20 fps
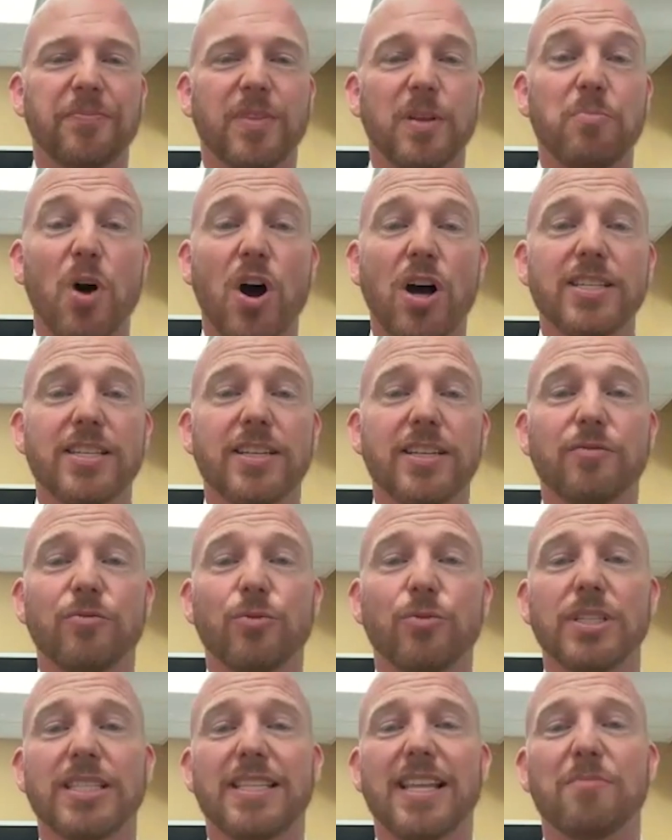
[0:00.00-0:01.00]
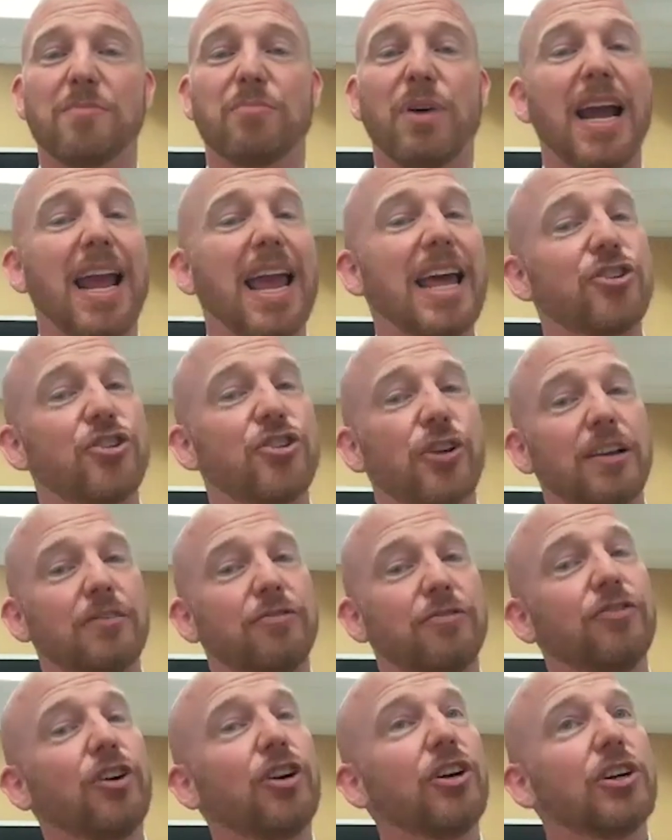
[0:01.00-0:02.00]
The positive was that by entering
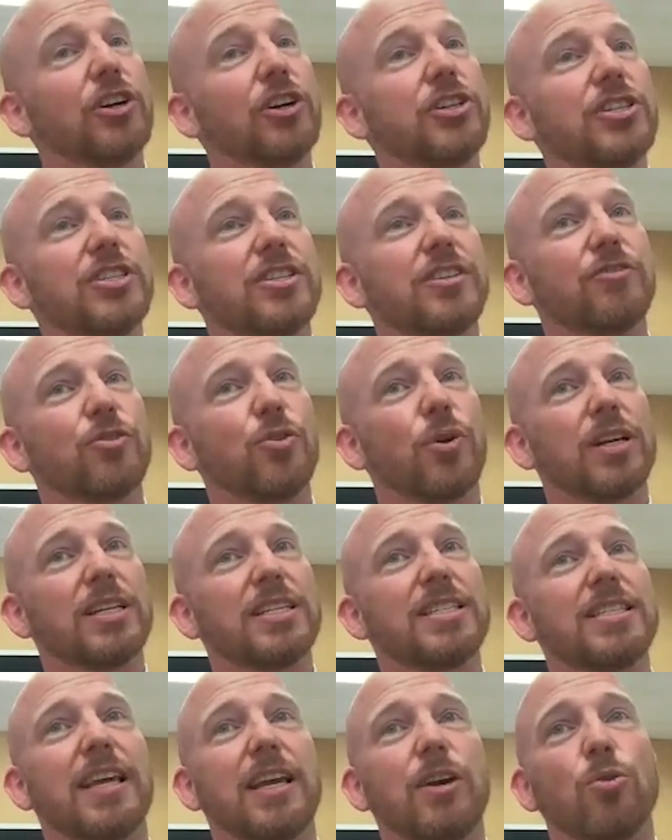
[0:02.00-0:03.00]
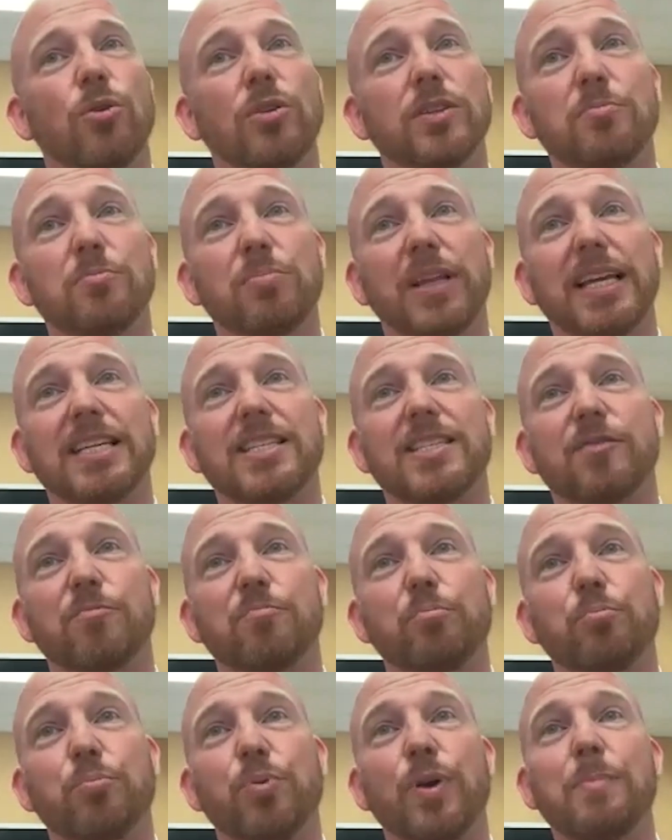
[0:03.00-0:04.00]
first, of course, they hold a place
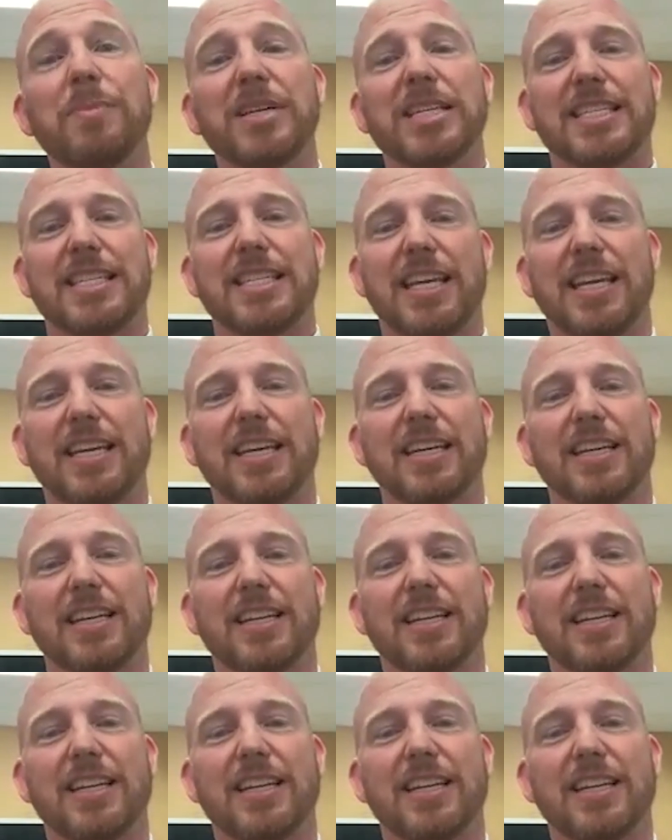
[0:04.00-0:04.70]
of primacy.